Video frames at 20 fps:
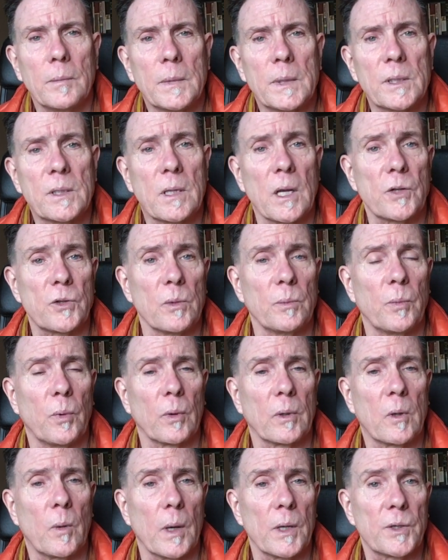discussion
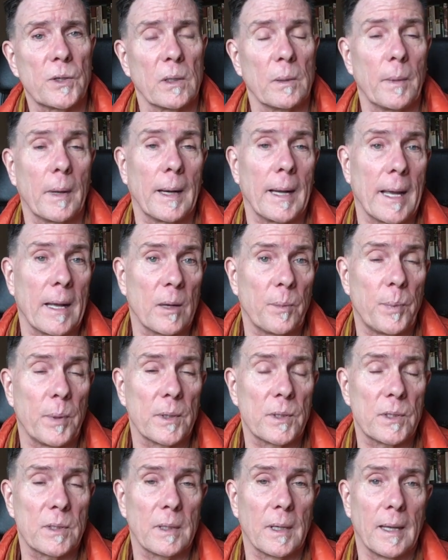board question about
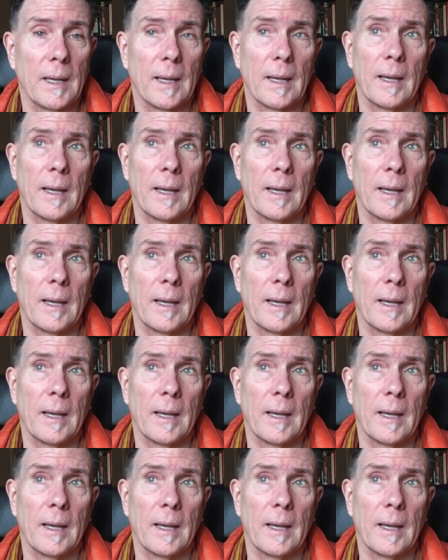Oedipus.